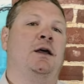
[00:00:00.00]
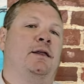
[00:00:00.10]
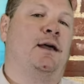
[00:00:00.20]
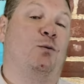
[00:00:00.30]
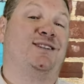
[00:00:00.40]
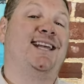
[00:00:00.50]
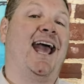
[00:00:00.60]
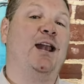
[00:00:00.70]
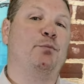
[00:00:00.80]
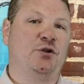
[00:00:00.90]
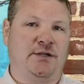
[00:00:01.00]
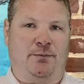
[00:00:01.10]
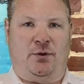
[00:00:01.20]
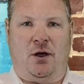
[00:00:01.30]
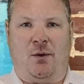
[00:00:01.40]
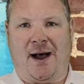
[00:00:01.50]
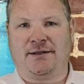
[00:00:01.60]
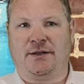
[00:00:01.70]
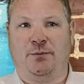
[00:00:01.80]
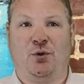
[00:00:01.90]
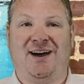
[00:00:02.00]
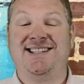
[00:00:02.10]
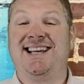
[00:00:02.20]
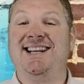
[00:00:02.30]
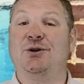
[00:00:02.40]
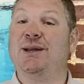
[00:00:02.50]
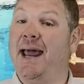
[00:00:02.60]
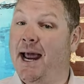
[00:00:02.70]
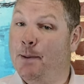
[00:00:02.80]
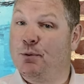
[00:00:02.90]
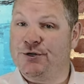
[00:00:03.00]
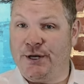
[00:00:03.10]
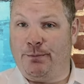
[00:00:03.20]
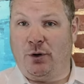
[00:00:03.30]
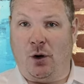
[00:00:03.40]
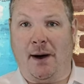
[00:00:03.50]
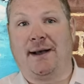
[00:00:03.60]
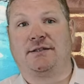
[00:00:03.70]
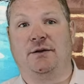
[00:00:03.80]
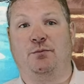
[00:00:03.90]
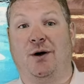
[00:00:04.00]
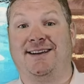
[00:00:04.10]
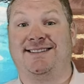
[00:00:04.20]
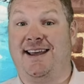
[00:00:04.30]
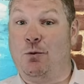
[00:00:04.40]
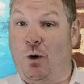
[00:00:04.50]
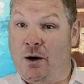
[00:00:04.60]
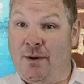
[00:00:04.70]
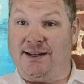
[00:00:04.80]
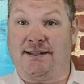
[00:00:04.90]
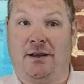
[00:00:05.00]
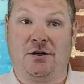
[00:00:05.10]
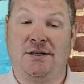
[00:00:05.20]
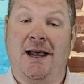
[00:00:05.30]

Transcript: that were 10% below asking price and nearly 8% below asking price. Then one of my sellers